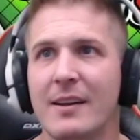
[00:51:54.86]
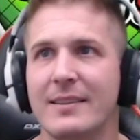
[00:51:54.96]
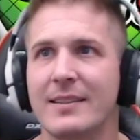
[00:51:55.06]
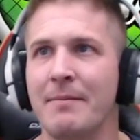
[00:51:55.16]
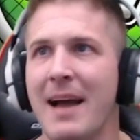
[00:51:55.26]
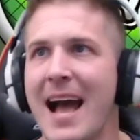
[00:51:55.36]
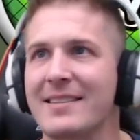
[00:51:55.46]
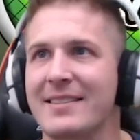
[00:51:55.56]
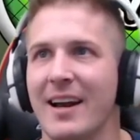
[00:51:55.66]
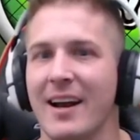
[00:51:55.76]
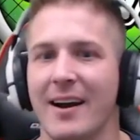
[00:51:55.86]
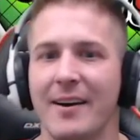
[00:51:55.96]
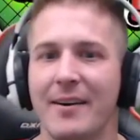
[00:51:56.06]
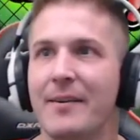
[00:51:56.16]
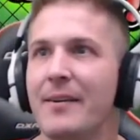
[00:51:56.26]
Damasta.
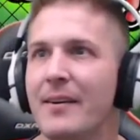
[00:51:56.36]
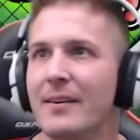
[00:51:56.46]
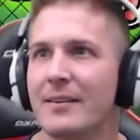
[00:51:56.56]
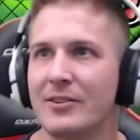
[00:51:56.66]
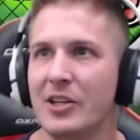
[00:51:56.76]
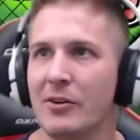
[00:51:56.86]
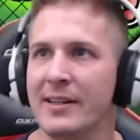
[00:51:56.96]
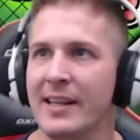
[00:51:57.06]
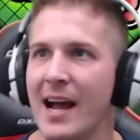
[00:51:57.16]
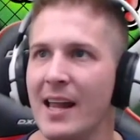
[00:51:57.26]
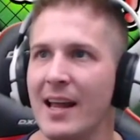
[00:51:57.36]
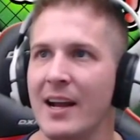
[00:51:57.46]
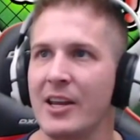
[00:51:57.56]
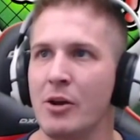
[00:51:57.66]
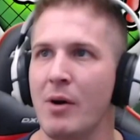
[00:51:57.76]
During the
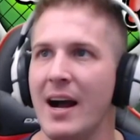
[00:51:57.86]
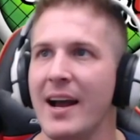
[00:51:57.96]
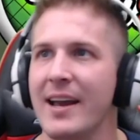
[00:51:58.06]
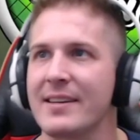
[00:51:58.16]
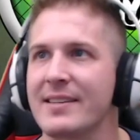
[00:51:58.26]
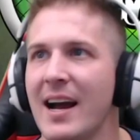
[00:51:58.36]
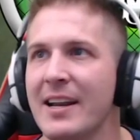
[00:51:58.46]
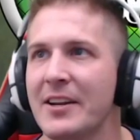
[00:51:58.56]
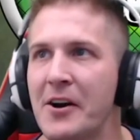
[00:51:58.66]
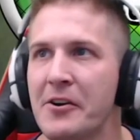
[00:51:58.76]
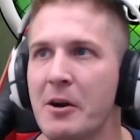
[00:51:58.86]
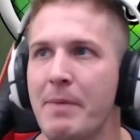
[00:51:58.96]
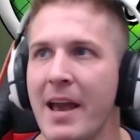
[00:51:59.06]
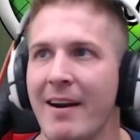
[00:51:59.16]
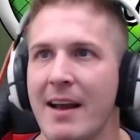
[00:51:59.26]
LIUI signed Goku
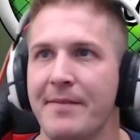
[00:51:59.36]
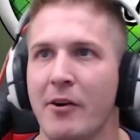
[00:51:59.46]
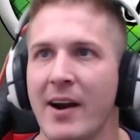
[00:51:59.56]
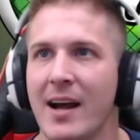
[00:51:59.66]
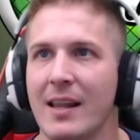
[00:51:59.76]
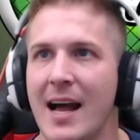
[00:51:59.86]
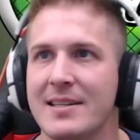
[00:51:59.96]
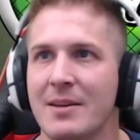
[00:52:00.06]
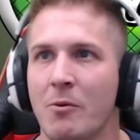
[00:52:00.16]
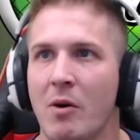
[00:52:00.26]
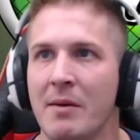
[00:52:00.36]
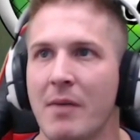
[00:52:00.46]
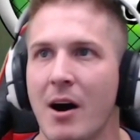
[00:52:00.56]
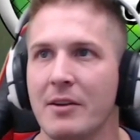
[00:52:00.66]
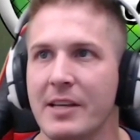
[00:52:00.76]
banner had four LRs and one
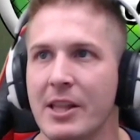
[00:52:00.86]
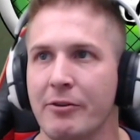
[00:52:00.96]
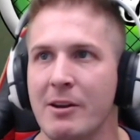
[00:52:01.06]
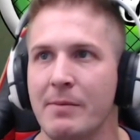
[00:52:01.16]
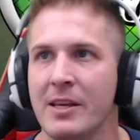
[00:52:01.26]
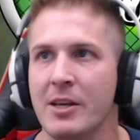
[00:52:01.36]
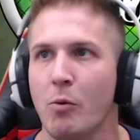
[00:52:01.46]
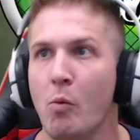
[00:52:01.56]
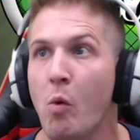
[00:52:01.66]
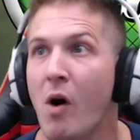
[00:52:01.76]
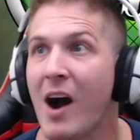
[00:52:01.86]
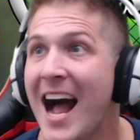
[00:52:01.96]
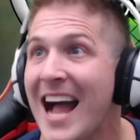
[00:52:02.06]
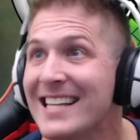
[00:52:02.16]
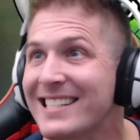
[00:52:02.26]
multi, three being you.
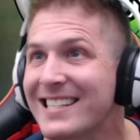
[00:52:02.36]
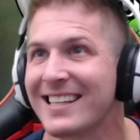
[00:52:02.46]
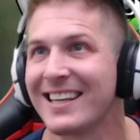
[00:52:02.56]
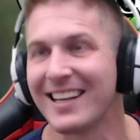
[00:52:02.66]
What?